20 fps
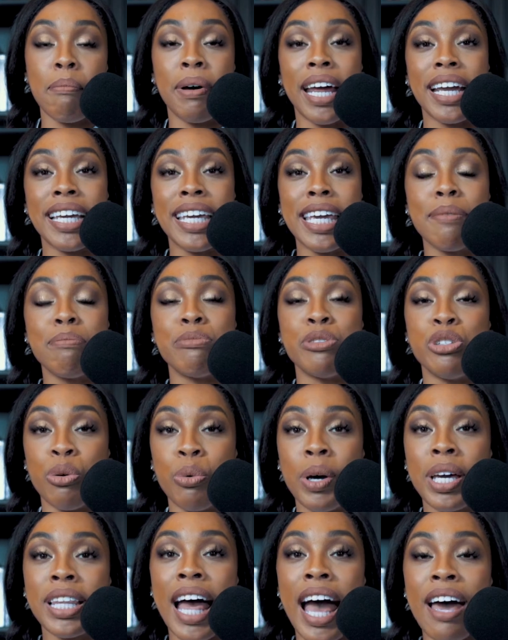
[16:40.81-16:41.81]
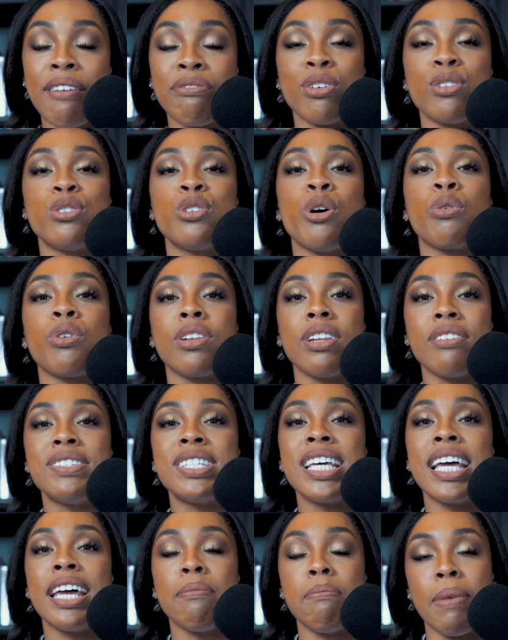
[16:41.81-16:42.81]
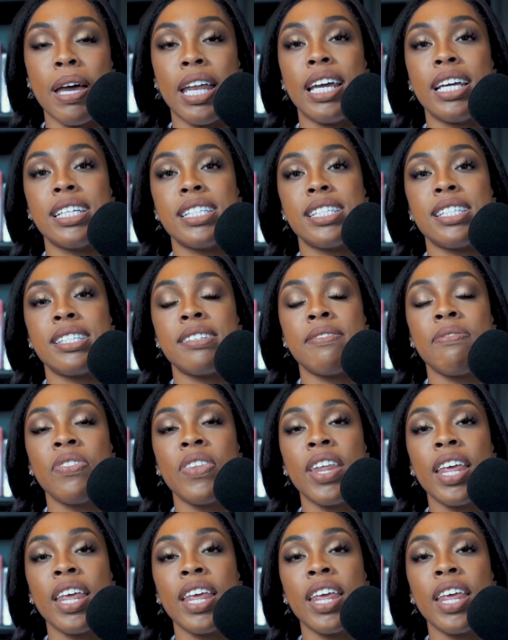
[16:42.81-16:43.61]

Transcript: But I keep doing that for a total of 10 minutes.